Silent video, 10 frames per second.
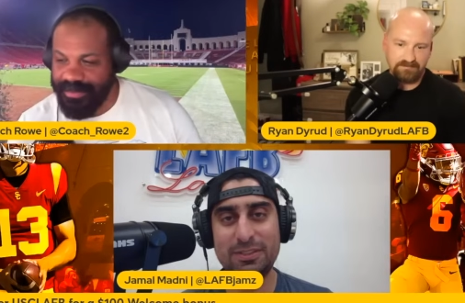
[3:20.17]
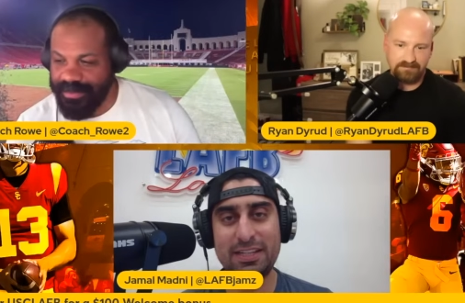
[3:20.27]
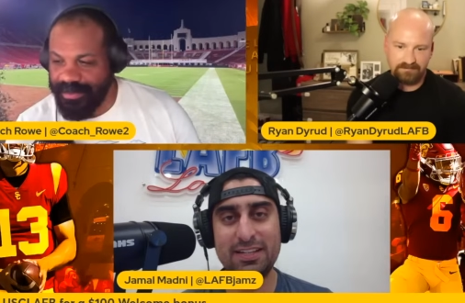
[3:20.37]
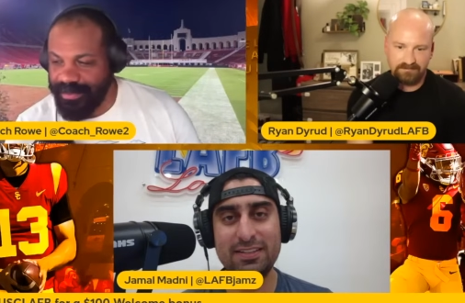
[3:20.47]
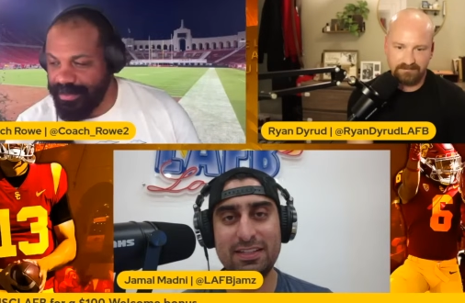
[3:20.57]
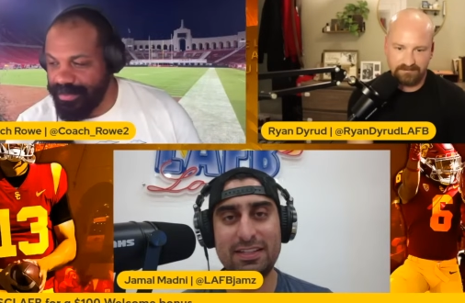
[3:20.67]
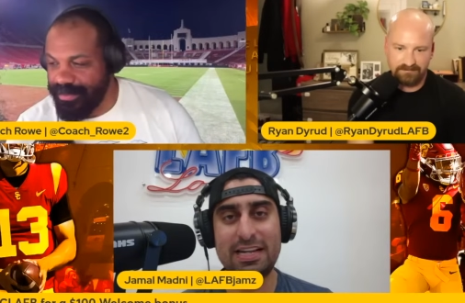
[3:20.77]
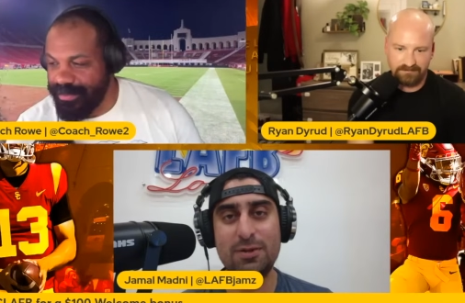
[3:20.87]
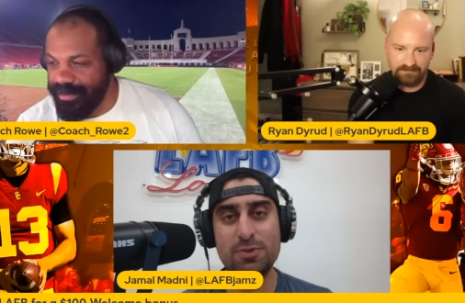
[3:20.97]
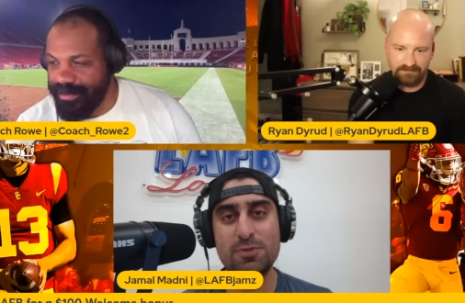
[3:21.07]
Speaker 1: can't like
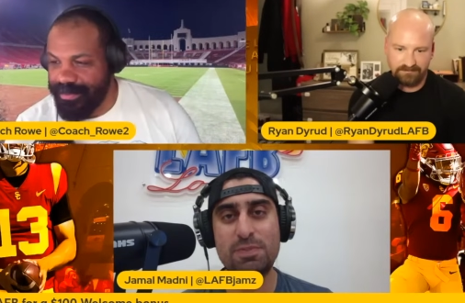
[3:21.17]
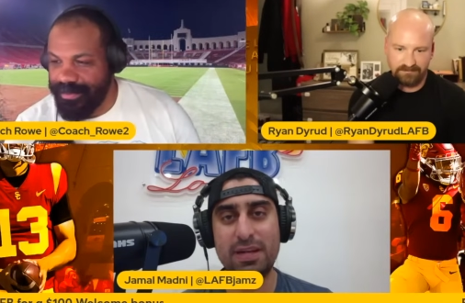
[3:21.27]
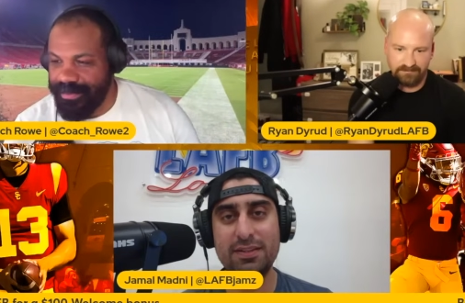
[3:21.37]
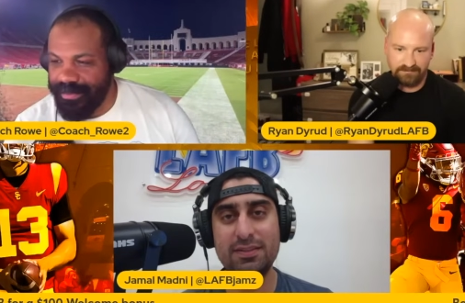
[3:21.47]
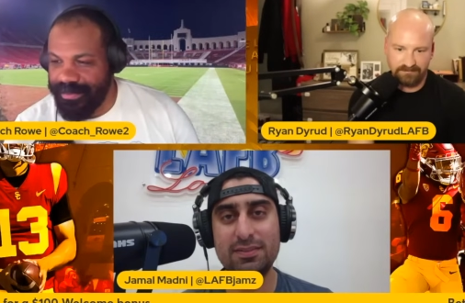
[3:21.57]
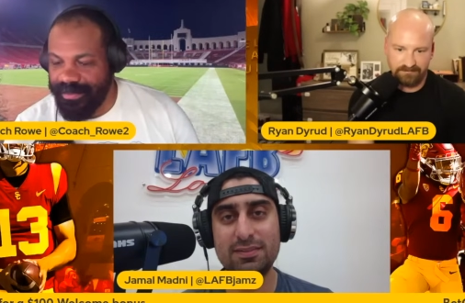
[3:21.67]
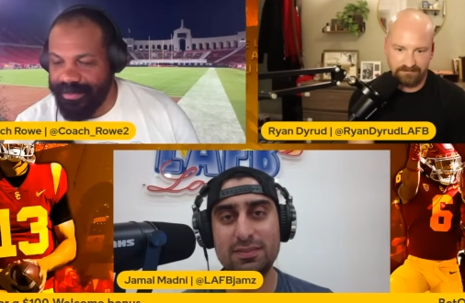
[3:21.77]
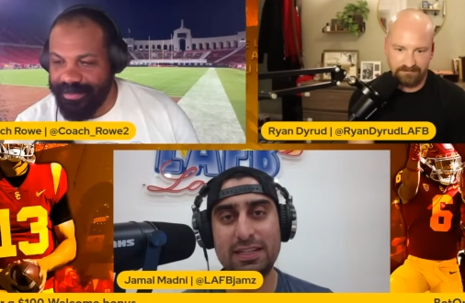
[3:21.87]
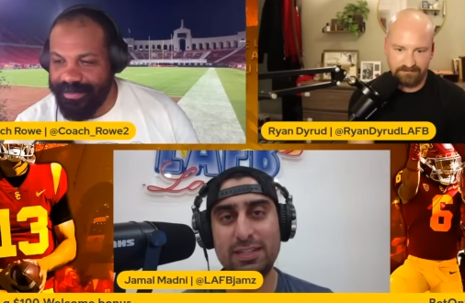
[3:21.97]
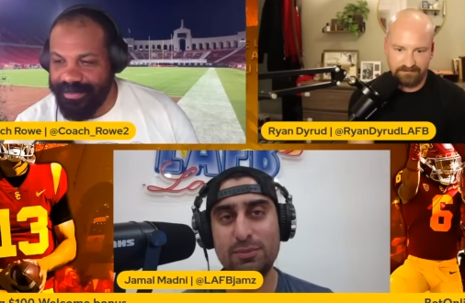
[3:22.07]
outspend
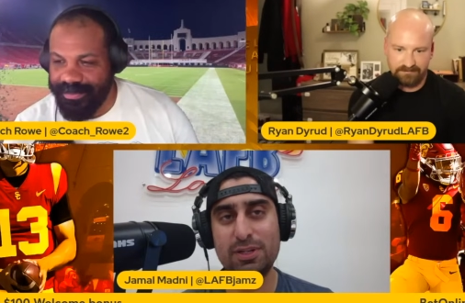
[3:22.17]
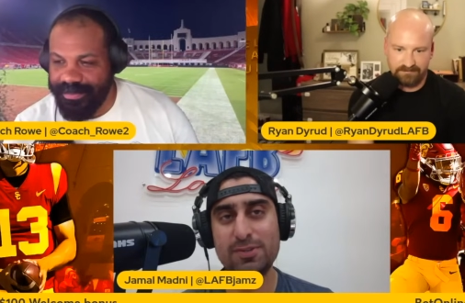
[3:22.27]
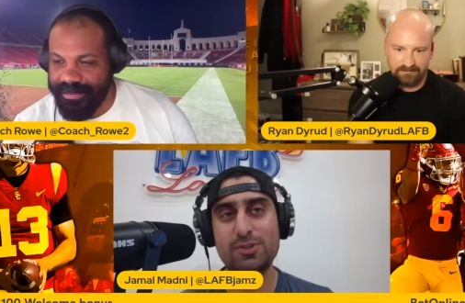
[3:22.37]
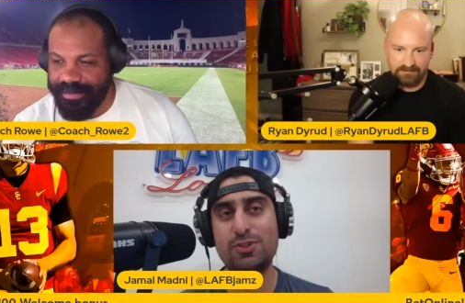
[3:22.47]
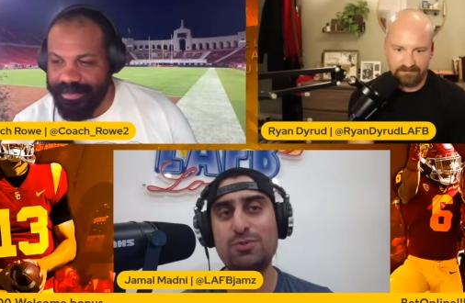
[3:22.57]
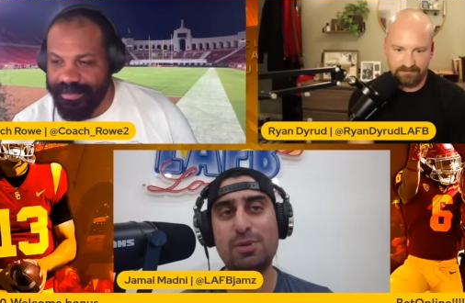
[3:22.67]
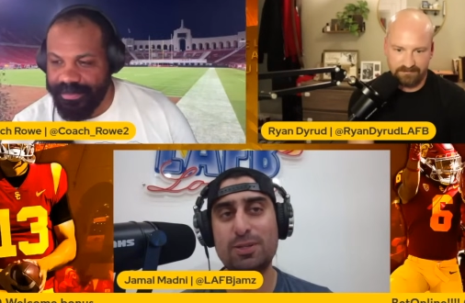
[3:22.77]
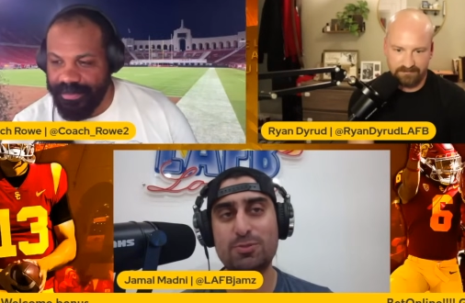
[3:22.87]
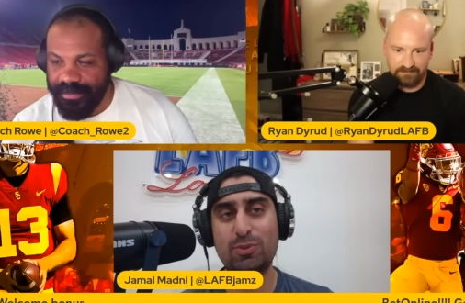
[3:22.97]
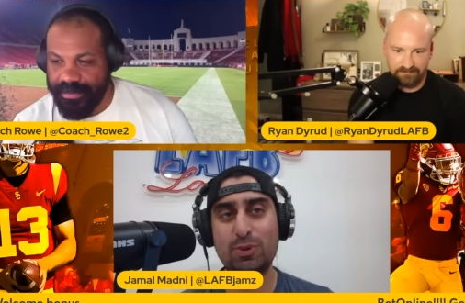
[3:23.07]
anyone else too
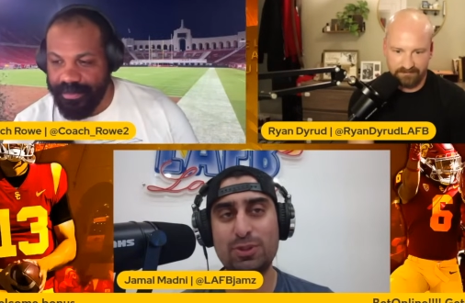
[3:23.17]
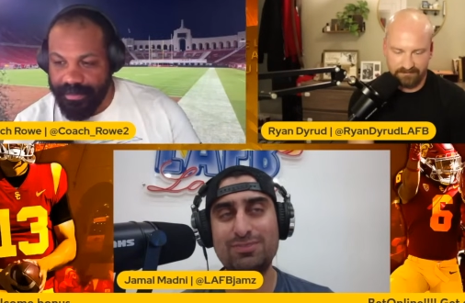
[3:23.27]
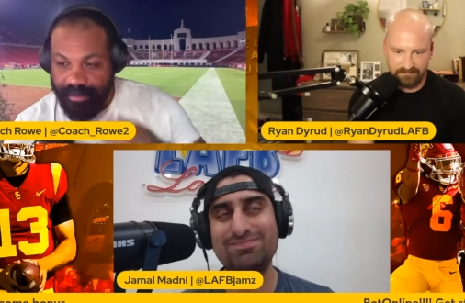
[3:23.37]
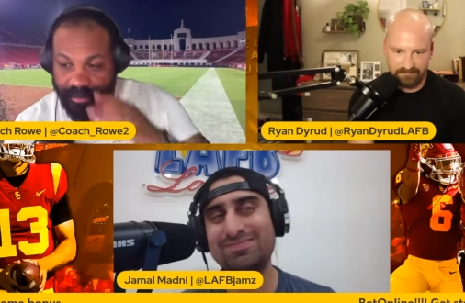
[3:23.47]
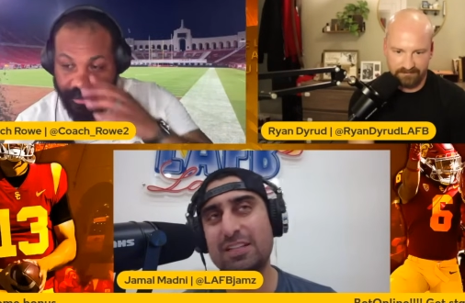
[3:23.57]
much more.